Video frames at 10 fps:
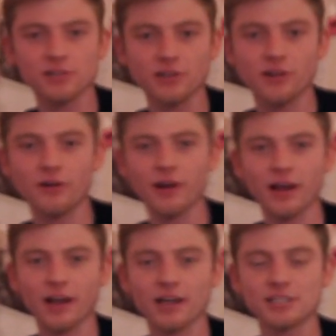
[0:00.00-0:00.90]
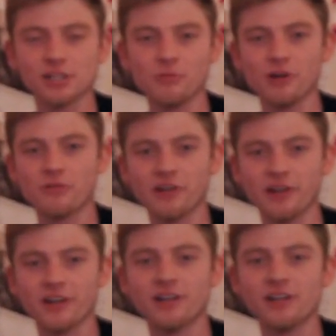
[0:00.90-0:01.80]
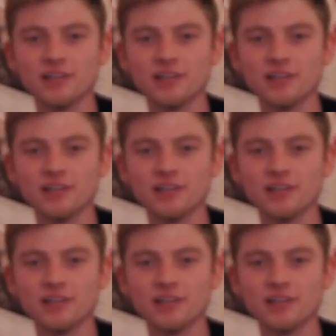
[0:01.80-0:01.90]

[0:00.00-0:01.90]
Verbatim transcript: so you know, I got, I got Shelby over here.